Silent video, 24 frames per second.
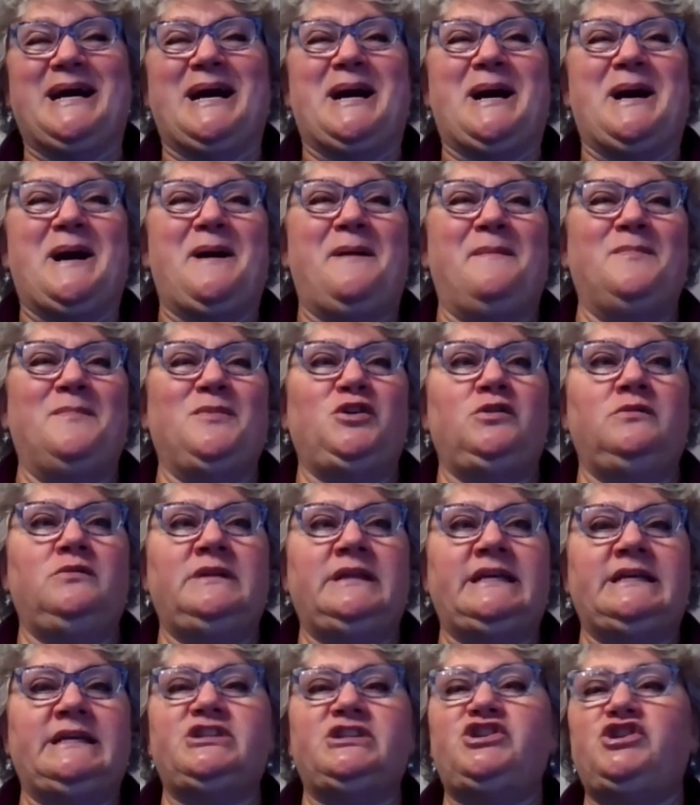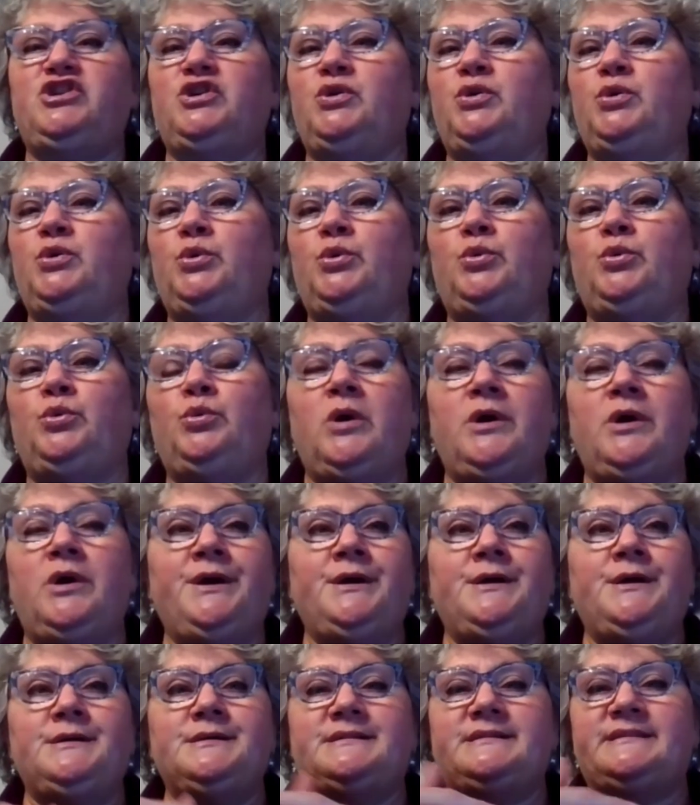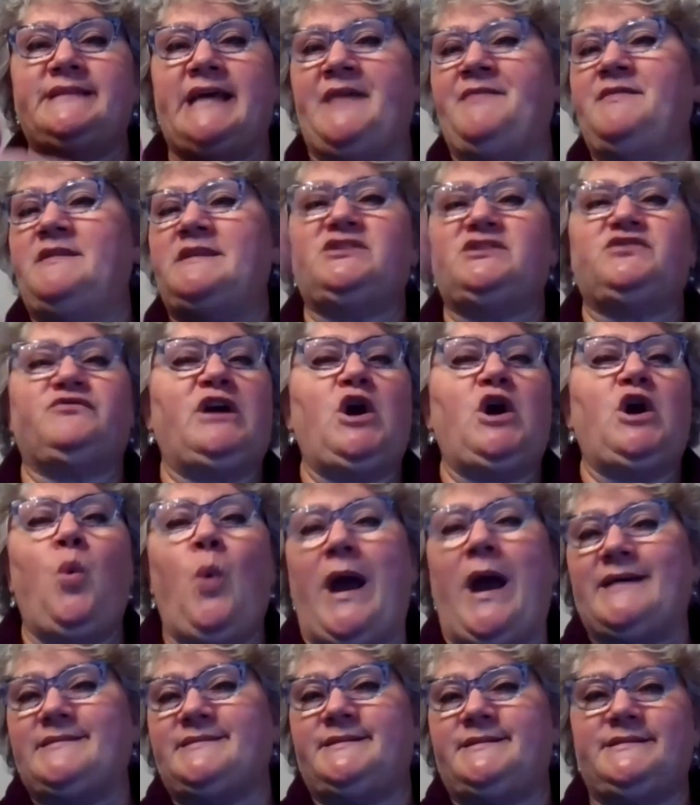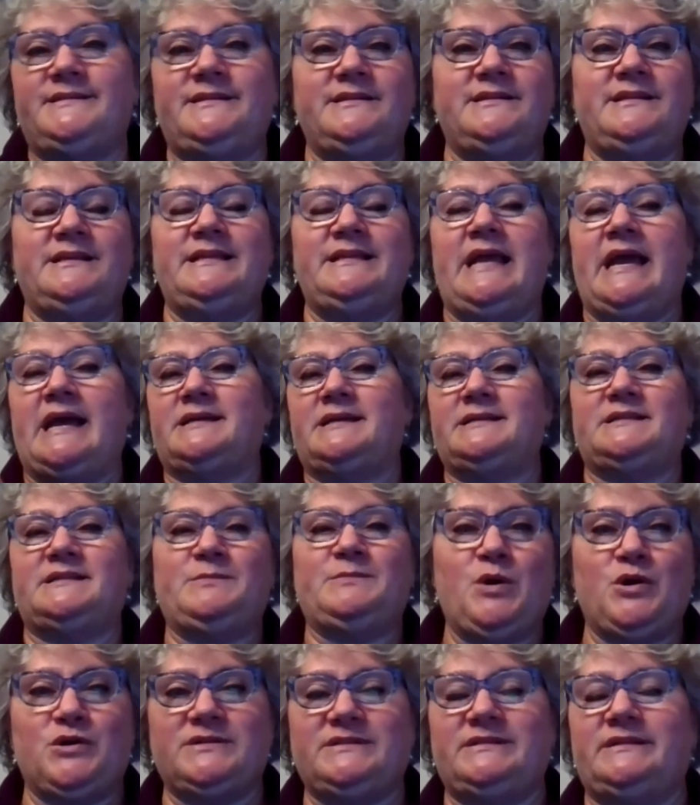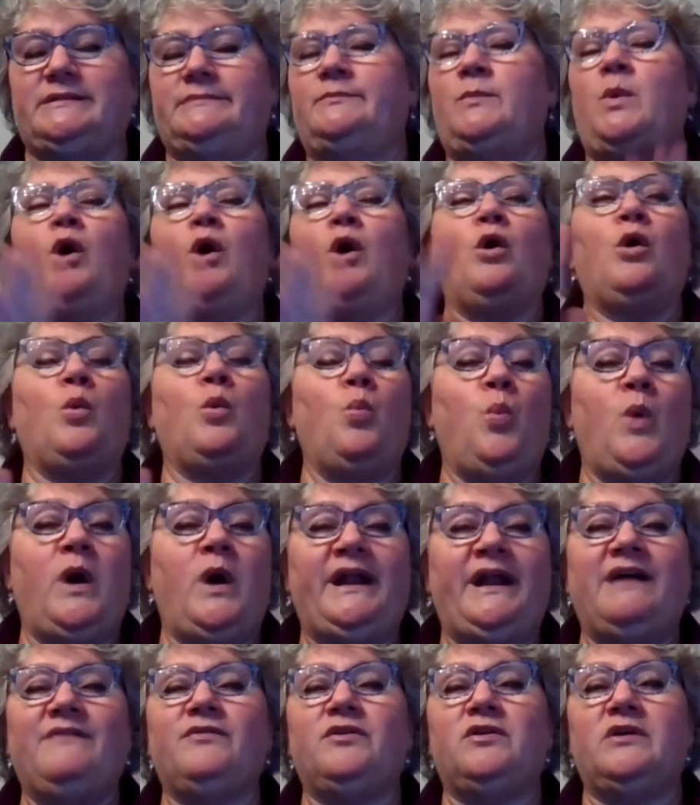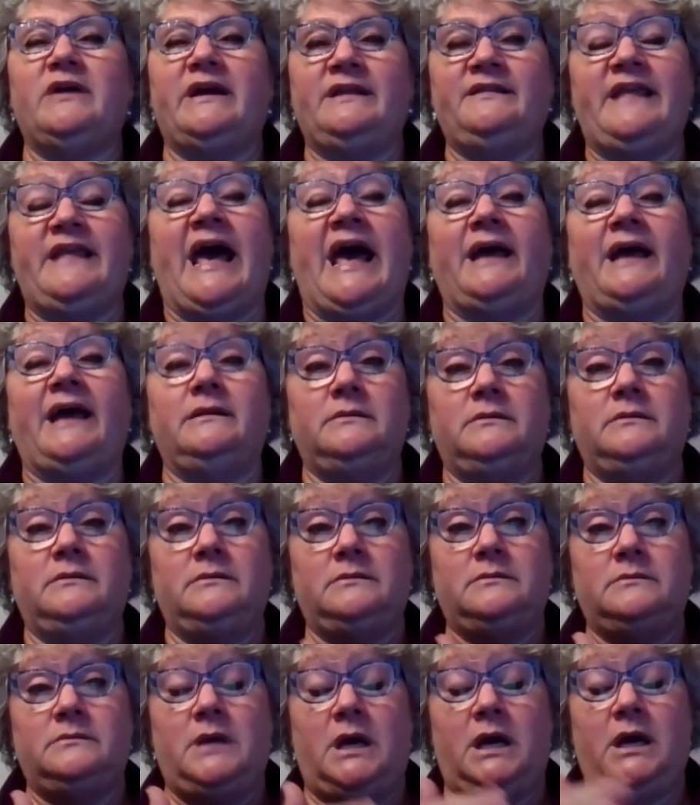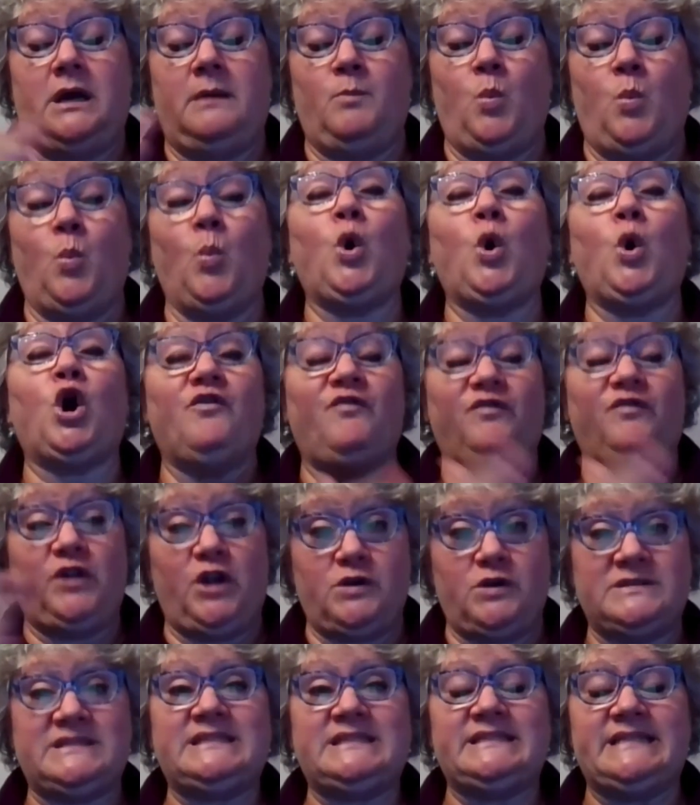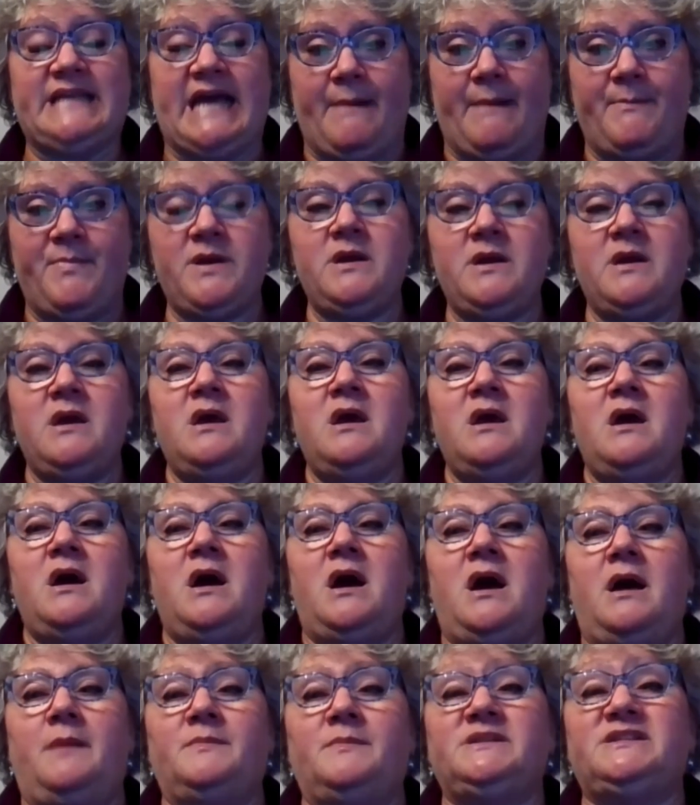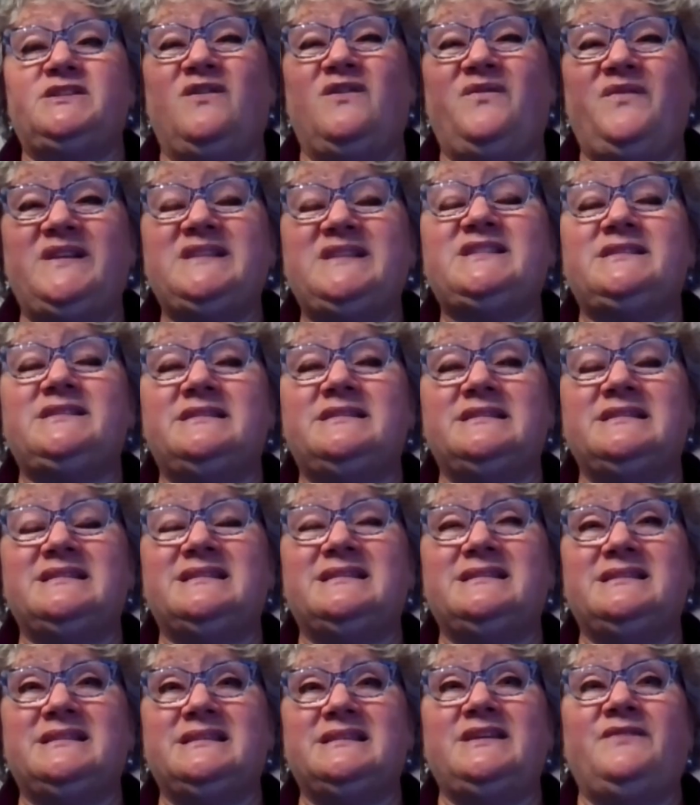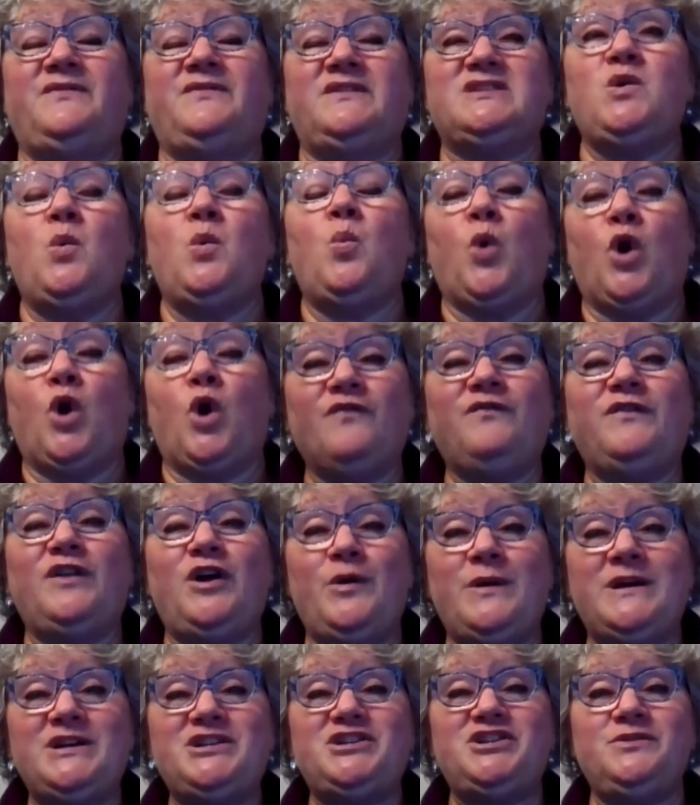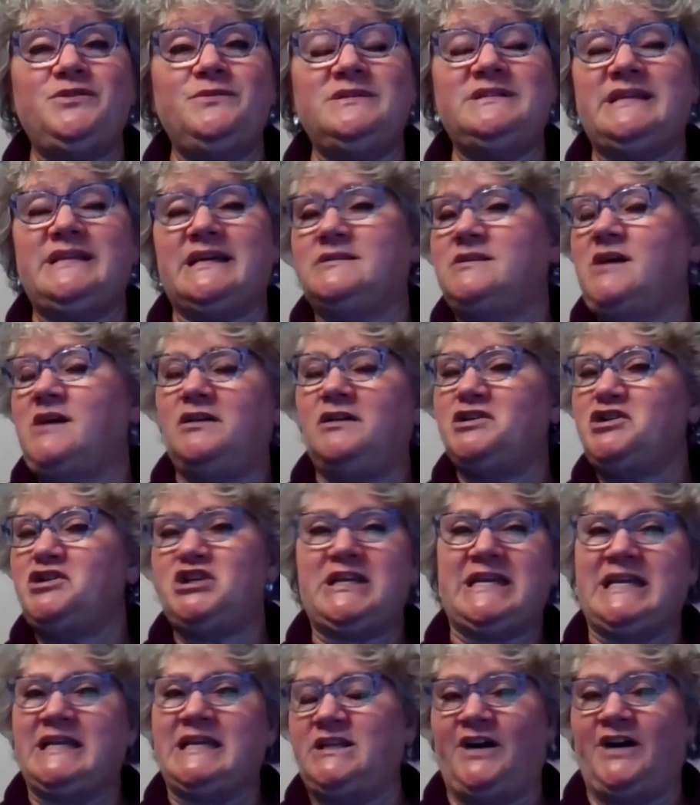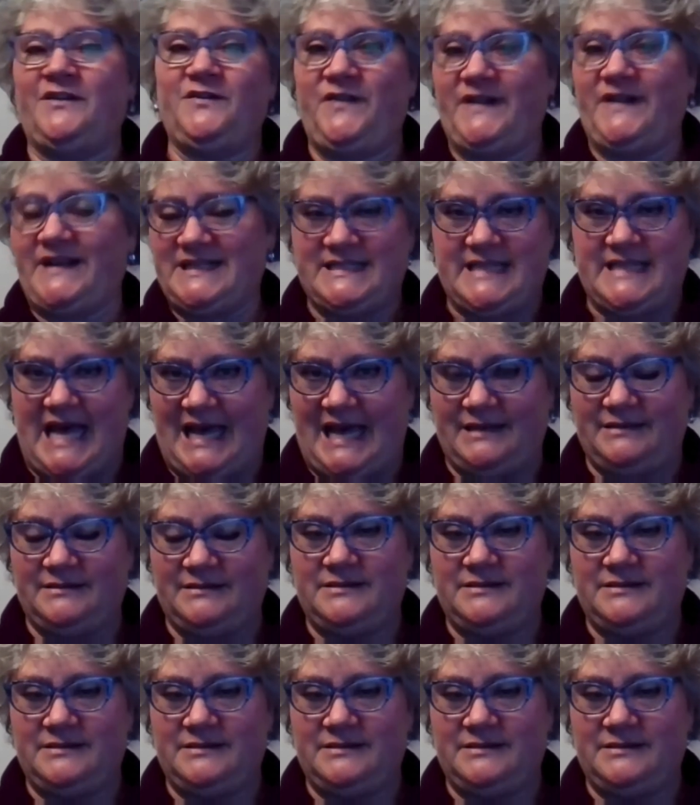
Um, you need to send this request to the next person or whatever in that um, workflow step. Um, so if it's if it's a workflow issue, technology cannot fix that.